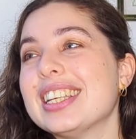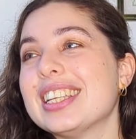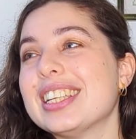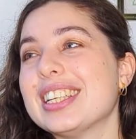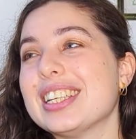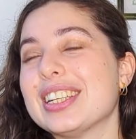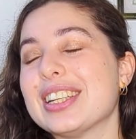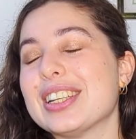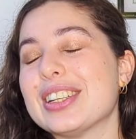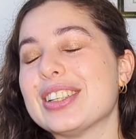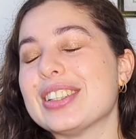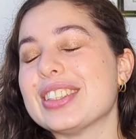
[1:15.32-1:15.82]

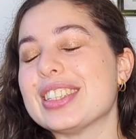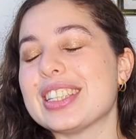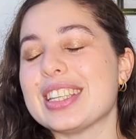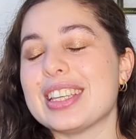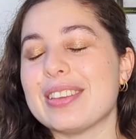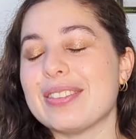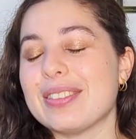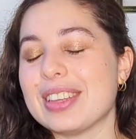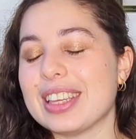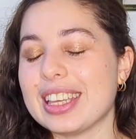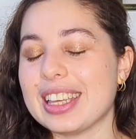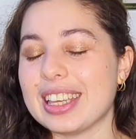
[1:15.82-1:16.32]

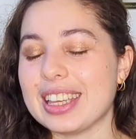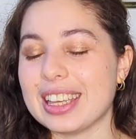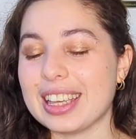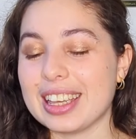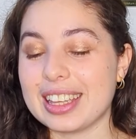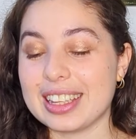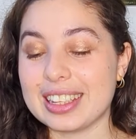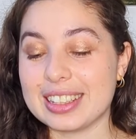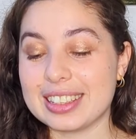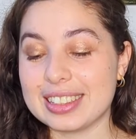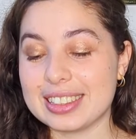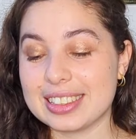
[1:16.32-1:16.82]
TV
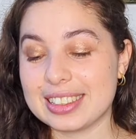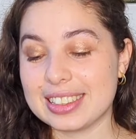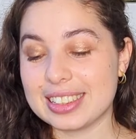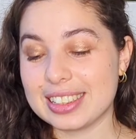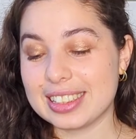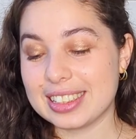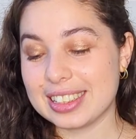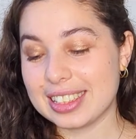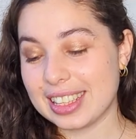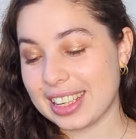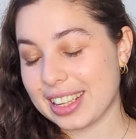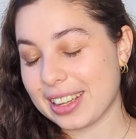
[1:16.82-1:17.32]
and
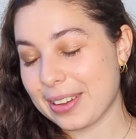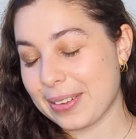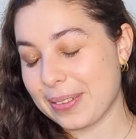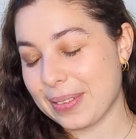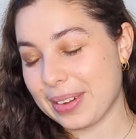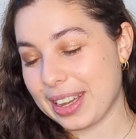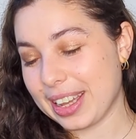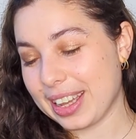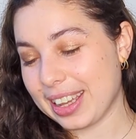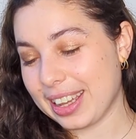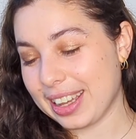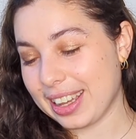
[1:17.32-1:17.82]
knitting
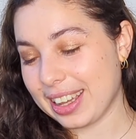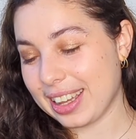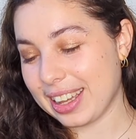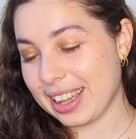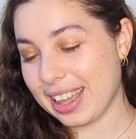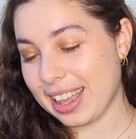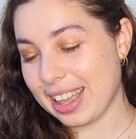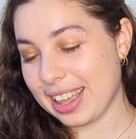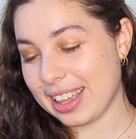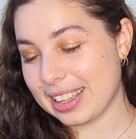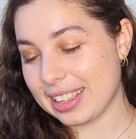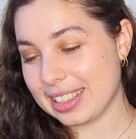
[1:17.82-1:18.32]

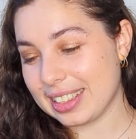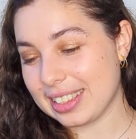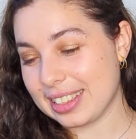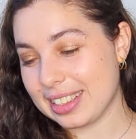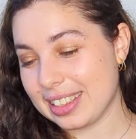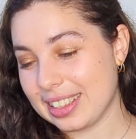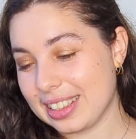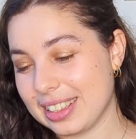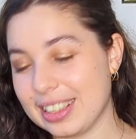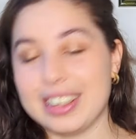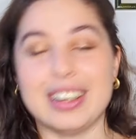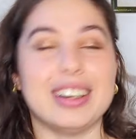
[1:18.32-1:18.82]
away, and
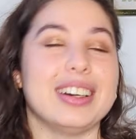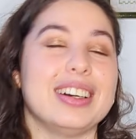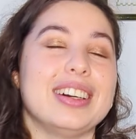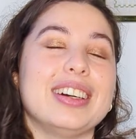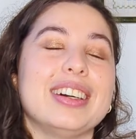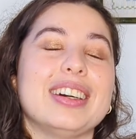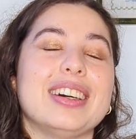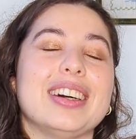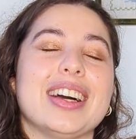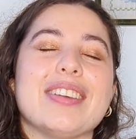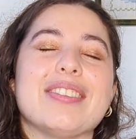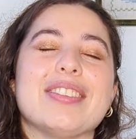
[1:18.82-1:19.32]

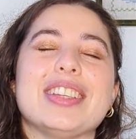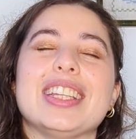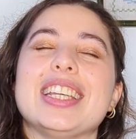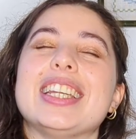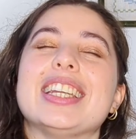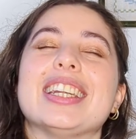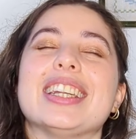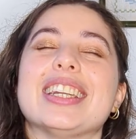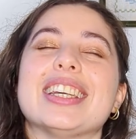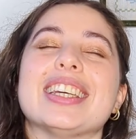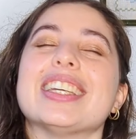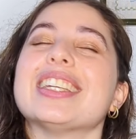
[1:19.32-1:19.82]
I've
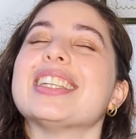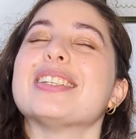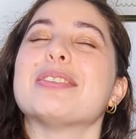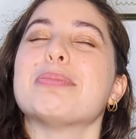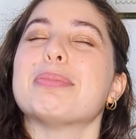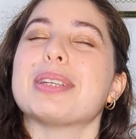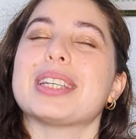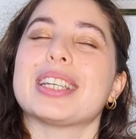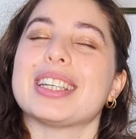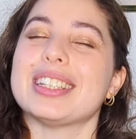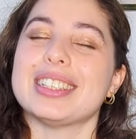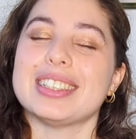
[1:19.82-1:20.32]
needed it
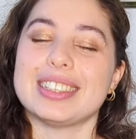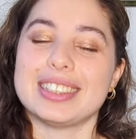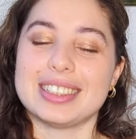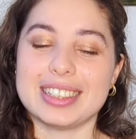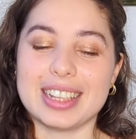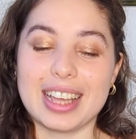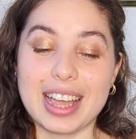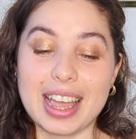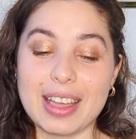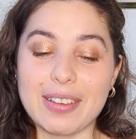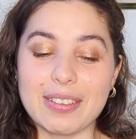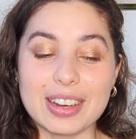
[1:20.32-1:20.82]

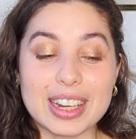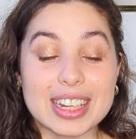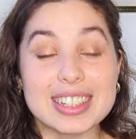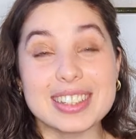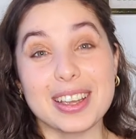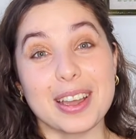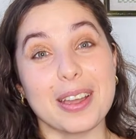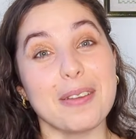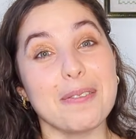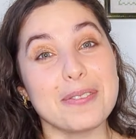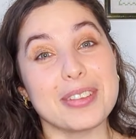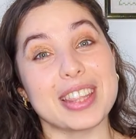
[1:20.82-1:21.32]
because I haven't had
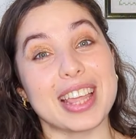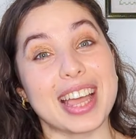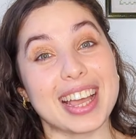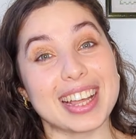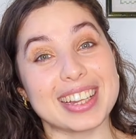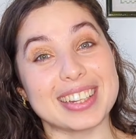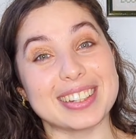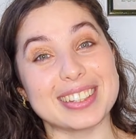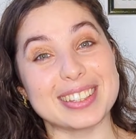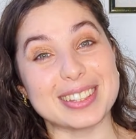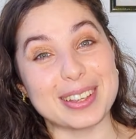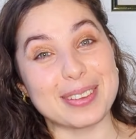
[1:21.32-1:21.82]
time for
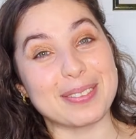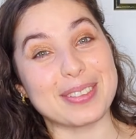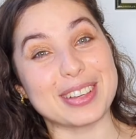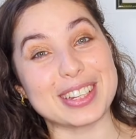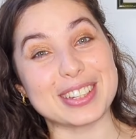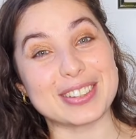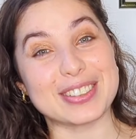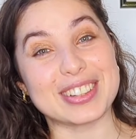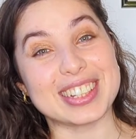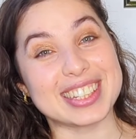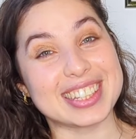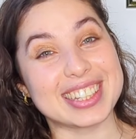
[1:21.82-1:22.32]
that so
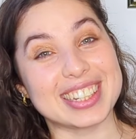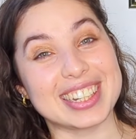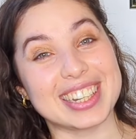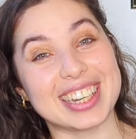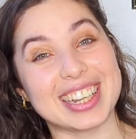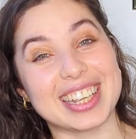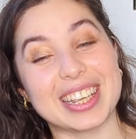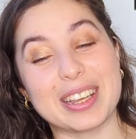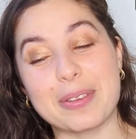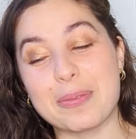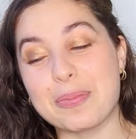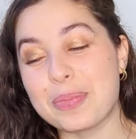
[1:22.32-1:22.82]
much
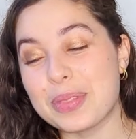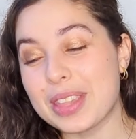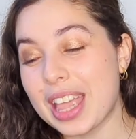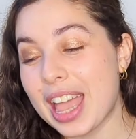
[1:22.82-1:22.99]
recently.